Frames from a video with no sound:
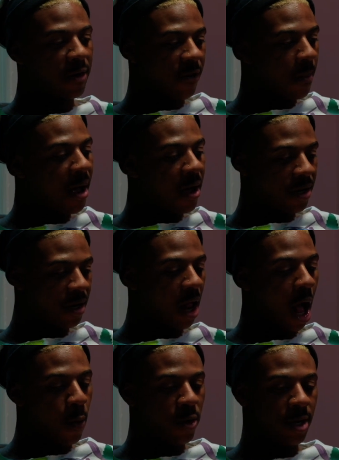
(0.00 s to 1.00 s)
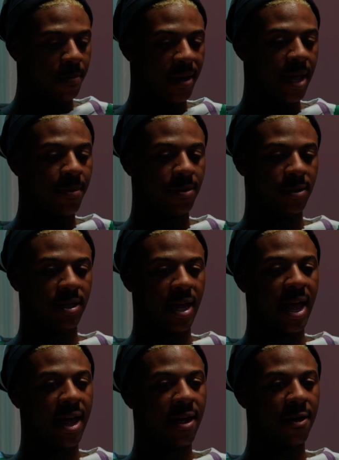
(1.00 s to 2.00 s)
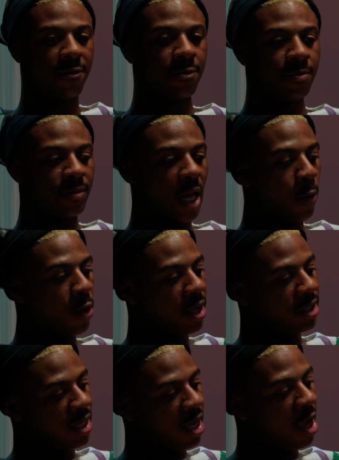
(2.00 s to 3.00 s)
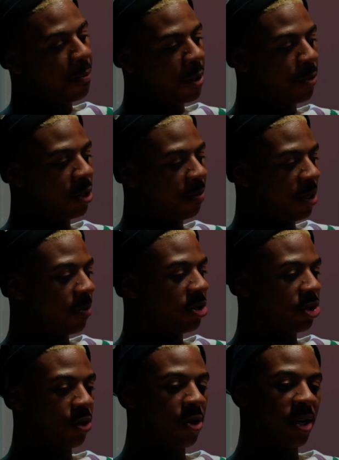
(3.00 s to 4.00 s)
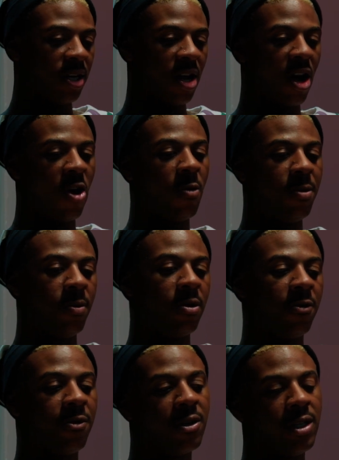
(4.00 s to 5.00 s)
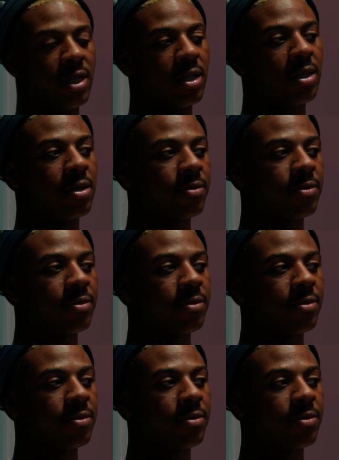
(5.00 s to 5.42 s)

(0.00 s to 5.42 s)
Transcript: if I'm out here, I want to be able to have, I want the young people to be mature and the old people to feel young.